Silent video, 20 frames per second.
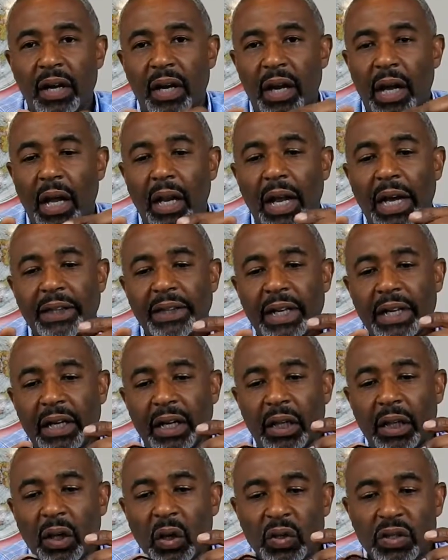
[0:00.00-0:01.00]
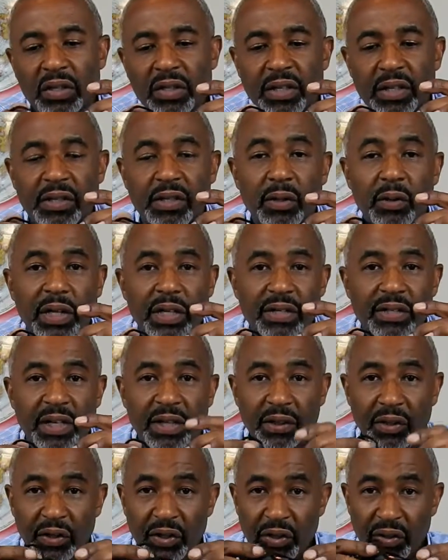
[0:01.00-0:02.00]
I like that it closes into a
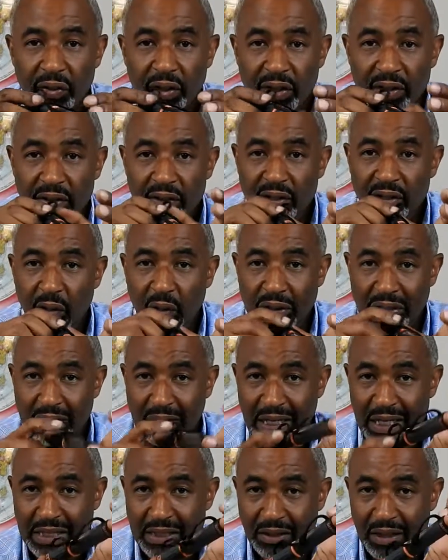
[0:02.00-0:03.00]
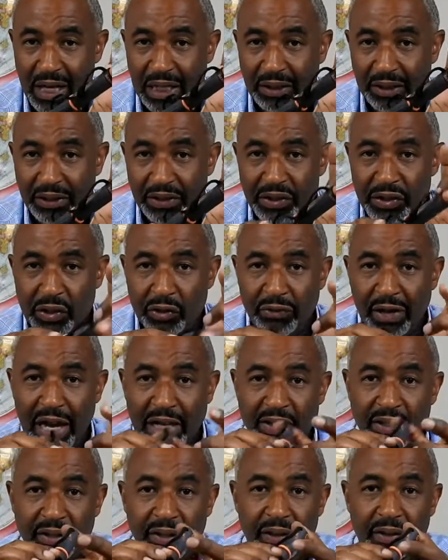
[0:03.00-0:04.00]
single unit, so it's less likely to
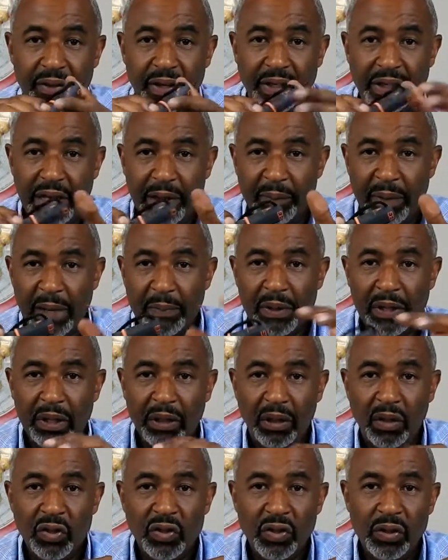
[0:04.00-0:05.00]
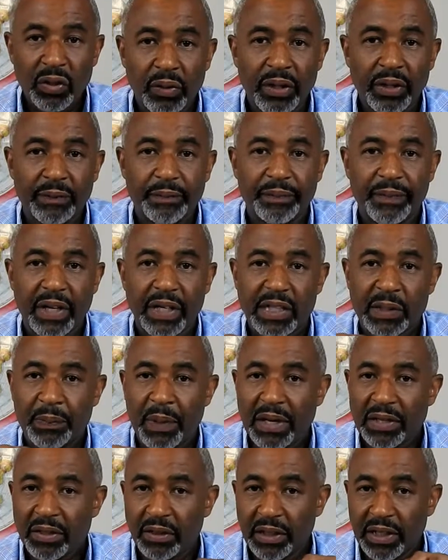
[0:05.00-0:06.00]
scratch anything that may be close it,
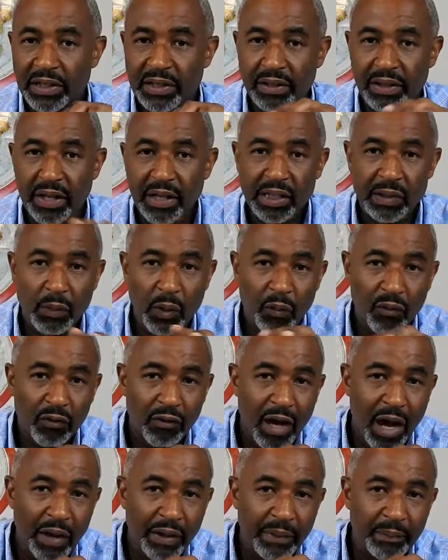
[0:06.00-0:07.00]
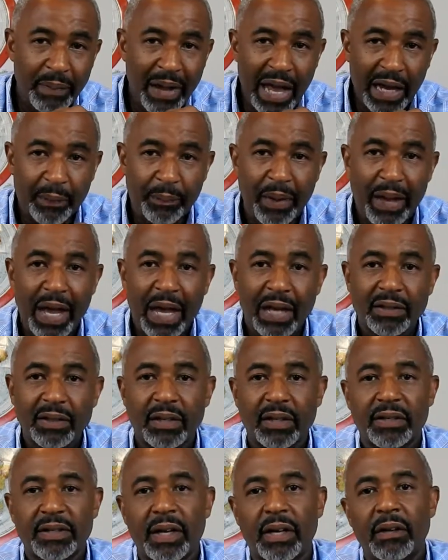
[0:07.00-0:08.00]
especially as things move around in backpacks,
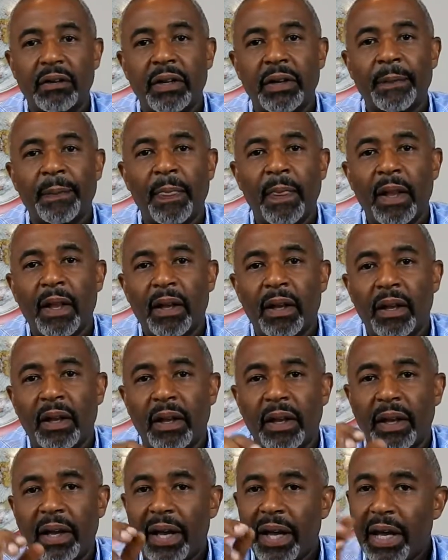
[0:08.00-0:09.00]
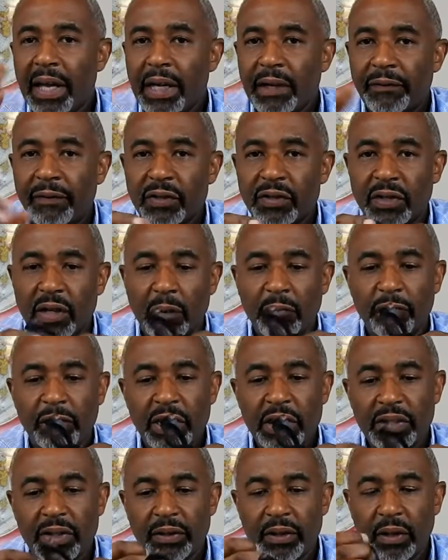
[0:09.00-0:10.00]
etc. And if for some
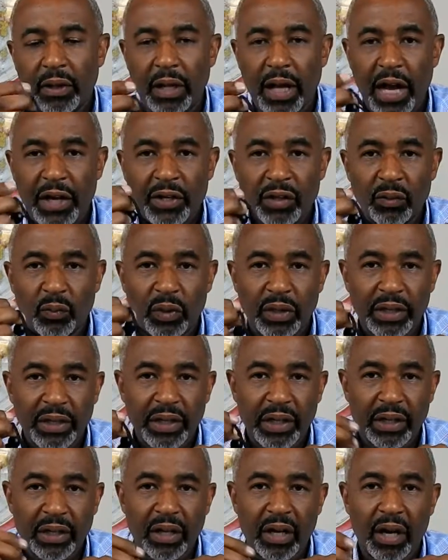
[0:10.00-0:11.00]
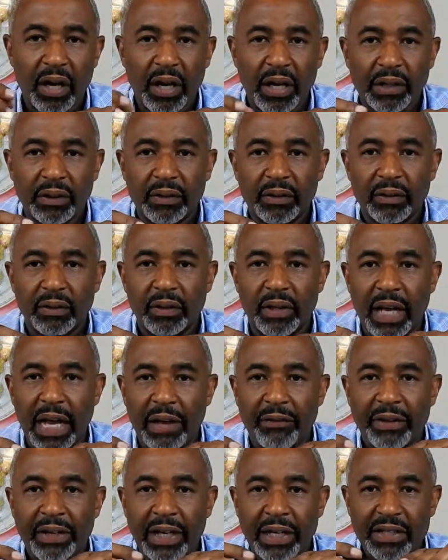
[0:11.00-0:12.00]
reason the lanyard were to get cut,
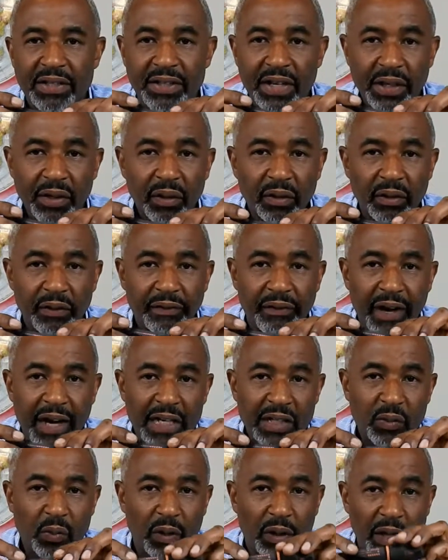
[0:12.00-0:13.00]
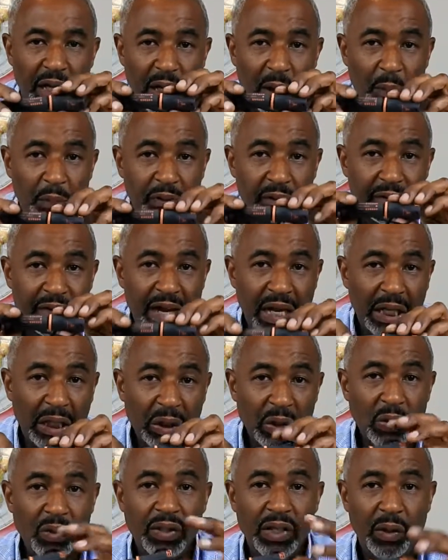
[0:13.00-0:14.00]
having a single device will help prevent
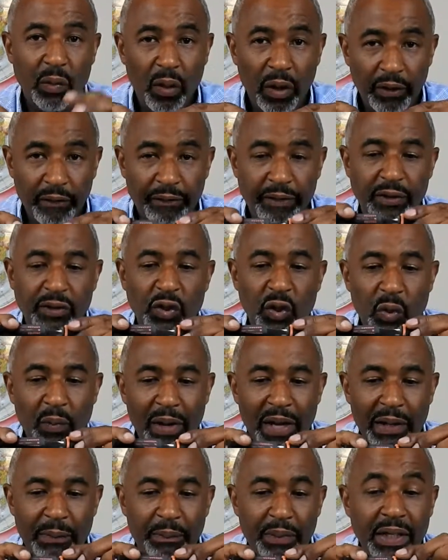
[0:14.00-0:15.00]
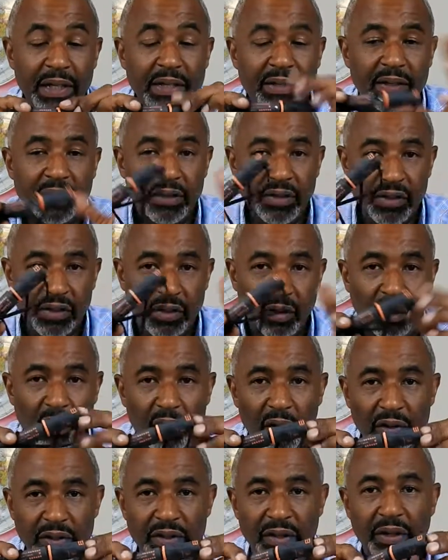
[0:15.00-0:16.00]
losing one of the two main pieces so
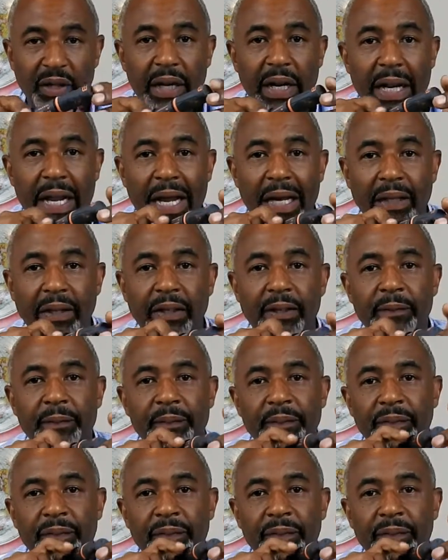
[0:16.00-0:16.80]
long as they're connected.